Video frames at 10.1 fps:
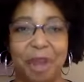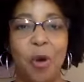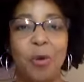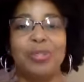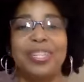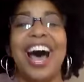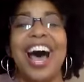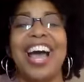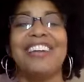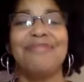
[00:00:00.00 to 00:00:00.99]
Oh
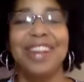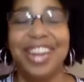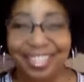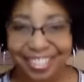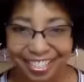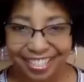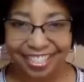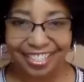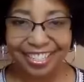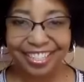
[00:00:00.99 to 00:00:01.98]
tyrant
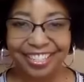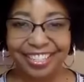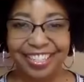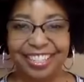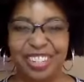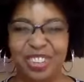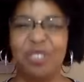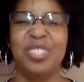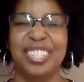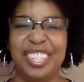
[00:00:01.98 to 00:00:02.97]

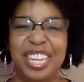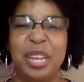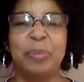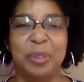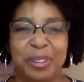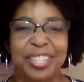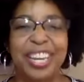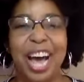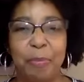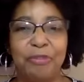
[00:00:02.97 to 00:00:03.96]
who sleeps on
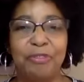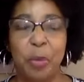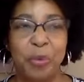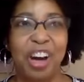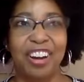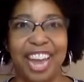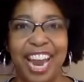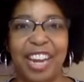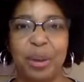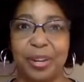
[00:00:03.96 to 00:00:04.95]
top of a
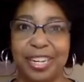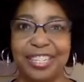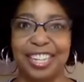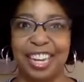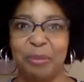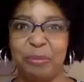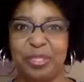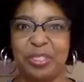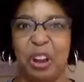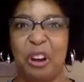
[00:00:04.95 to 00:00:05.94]
volcano. And it said it
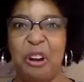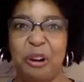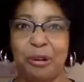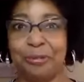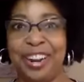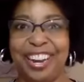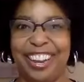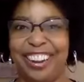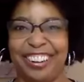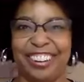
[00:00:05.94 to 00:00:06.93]
was
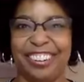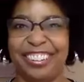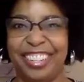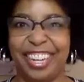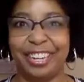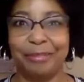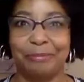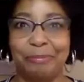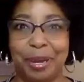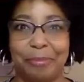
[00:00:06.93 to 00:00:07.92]
already gurgling
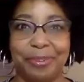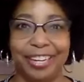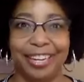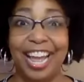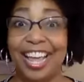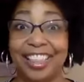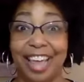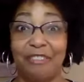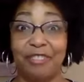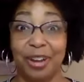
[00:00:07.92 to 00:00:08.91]
and bubbling.
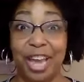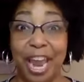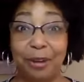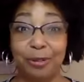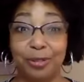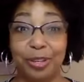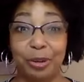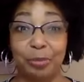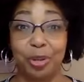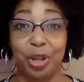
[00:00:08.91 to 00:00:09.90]
That volcano is going
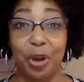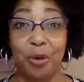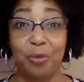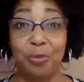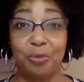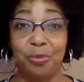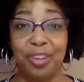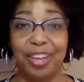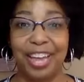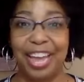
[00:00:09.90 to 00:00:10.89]
to blow,
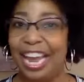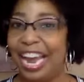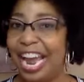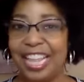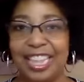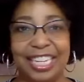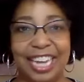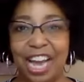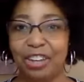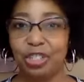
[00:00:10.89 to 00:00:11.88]
and the
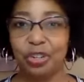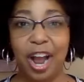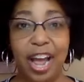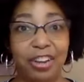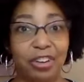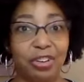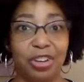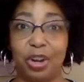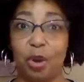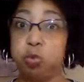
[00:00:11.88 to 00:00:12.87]
downtrodden are
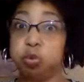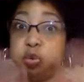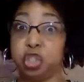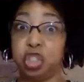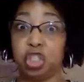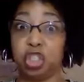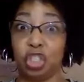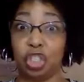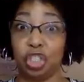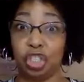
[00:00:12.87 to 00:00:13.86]
going to
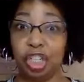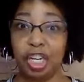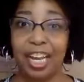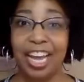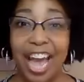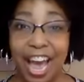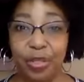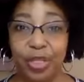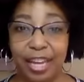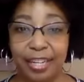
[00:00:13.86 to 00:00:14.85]
whoosh
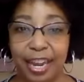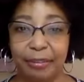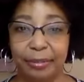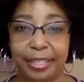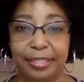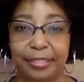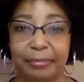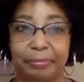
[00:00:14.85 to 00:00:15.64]
out that tyrant.